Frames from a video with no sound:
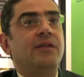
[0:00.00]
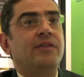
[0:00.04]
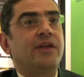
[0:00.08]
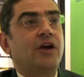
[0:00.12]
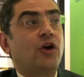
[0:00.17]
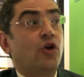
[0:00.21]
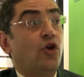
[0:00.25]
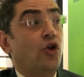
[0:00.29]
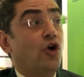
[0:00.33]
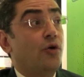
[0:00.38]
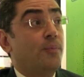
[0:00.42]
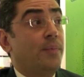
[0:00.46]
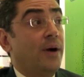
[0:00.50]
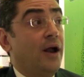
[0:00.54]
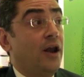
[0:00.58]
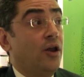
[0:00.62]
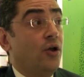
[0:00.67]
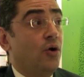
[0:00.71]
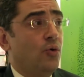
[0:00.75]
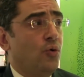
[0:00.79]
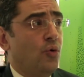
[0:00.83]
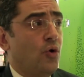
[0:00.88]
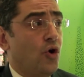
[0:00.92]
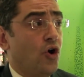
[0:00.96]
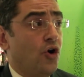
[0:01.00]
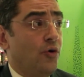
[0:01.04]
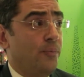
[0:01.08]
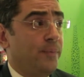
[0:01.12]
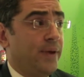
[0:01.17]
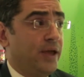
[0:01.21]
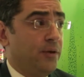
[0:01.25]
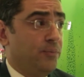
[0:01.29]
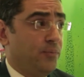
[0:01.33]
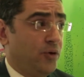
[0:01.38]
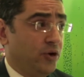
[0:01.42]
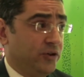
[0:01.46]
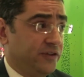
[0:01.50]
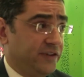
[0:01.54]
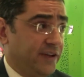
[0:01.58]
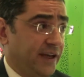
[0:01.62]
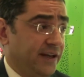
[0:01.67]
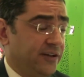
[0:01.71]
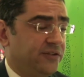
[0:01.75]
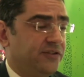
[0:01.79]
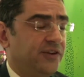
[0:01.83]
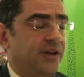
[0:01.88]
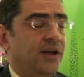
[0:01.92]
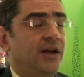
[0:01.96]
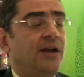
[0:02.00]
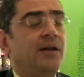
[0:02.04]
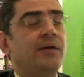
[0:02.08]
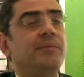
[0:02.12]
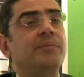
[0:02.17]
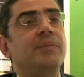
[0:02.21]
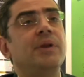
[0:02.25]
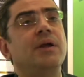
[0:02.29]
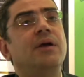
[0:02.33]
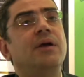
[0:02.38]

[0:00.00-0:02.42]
the global warming potential.